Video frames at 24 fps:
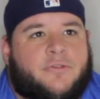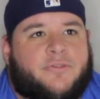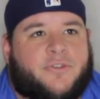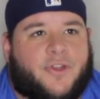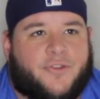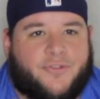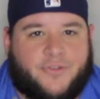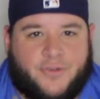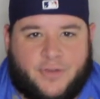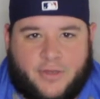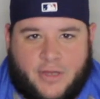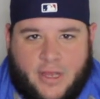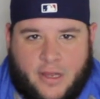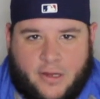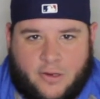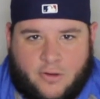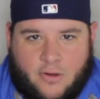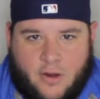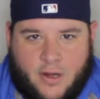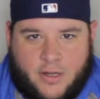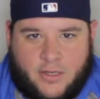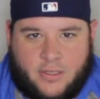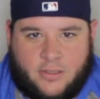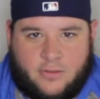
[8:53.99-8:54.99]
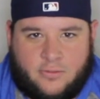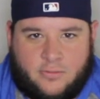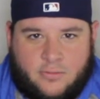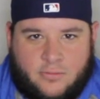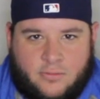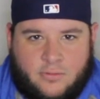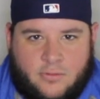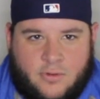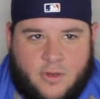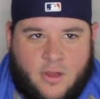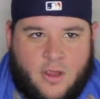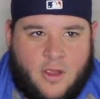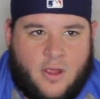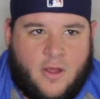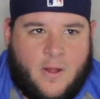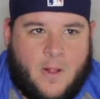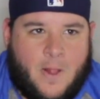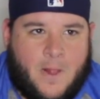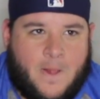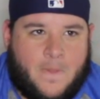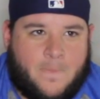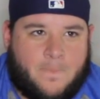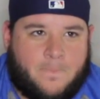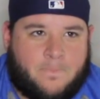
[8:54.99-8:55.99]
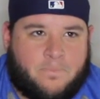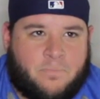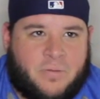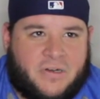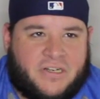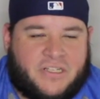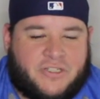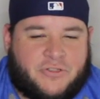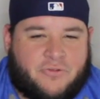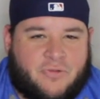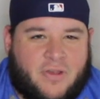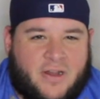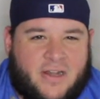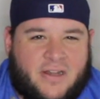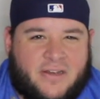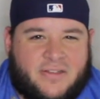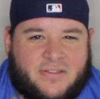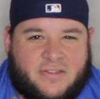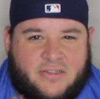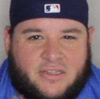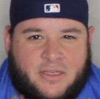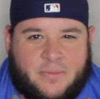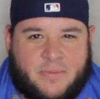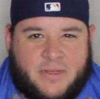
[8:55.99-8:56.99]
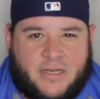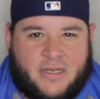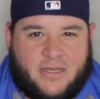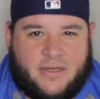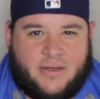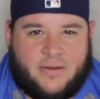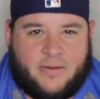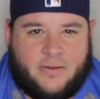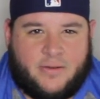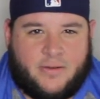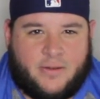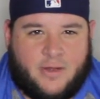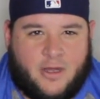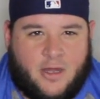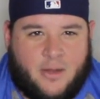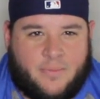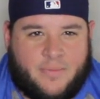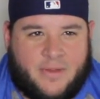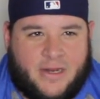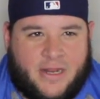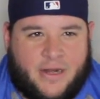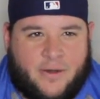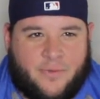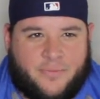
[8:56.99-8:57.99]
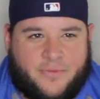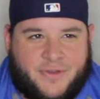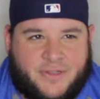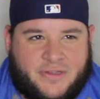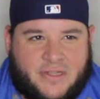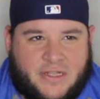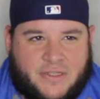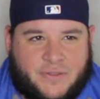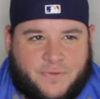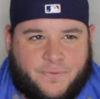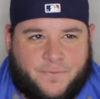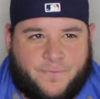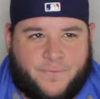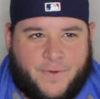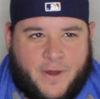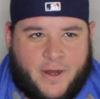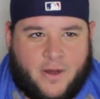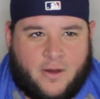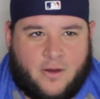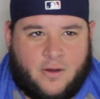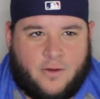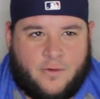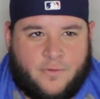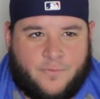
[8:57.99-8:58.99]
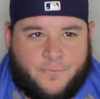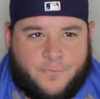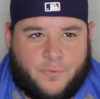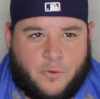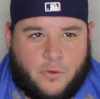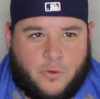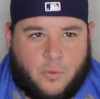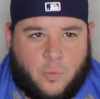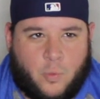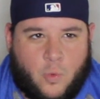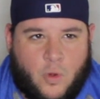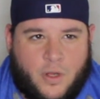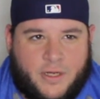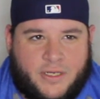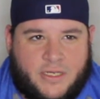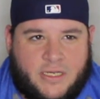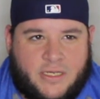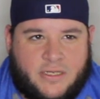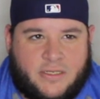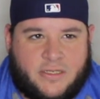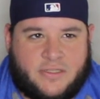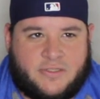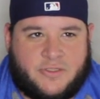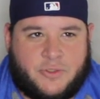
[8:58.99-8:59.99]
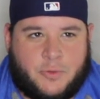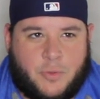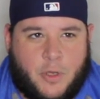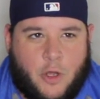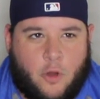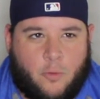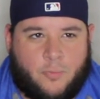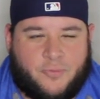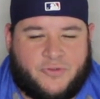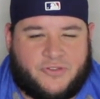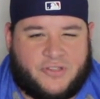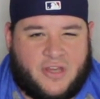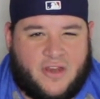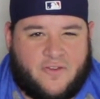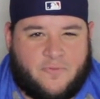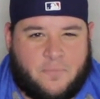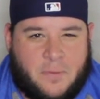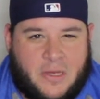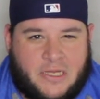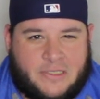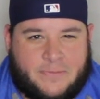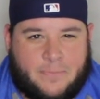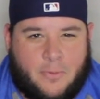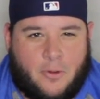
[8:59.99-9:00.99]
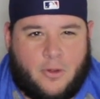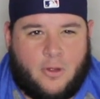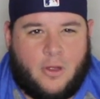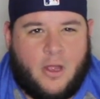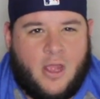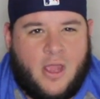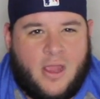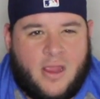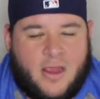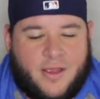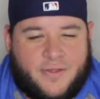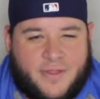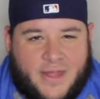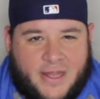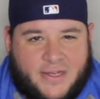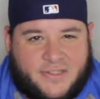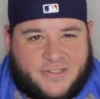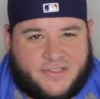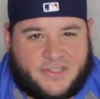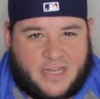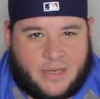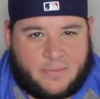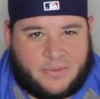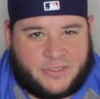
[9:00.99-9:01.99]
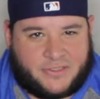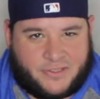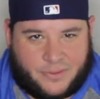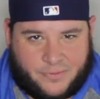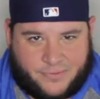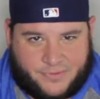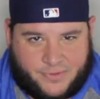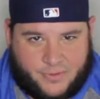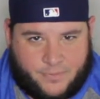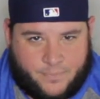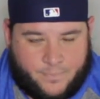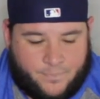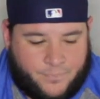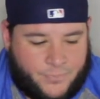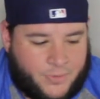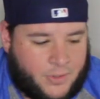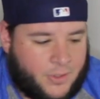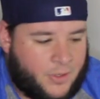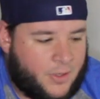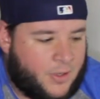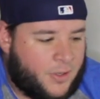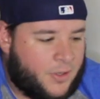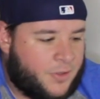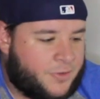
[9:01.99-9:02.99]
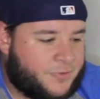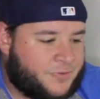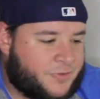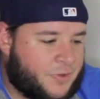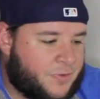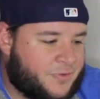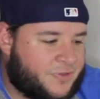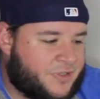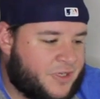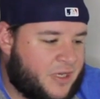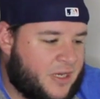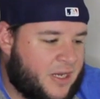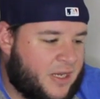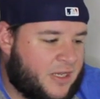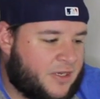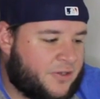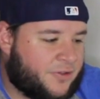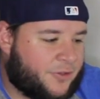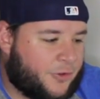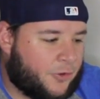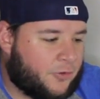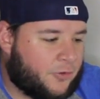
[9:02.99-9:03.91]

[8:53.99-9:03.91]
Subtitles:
doesn't get credit, but his credit is limited, and I don't think that's fair for what he did to help save baseball, and that is Sammy Sosa. Sosa, in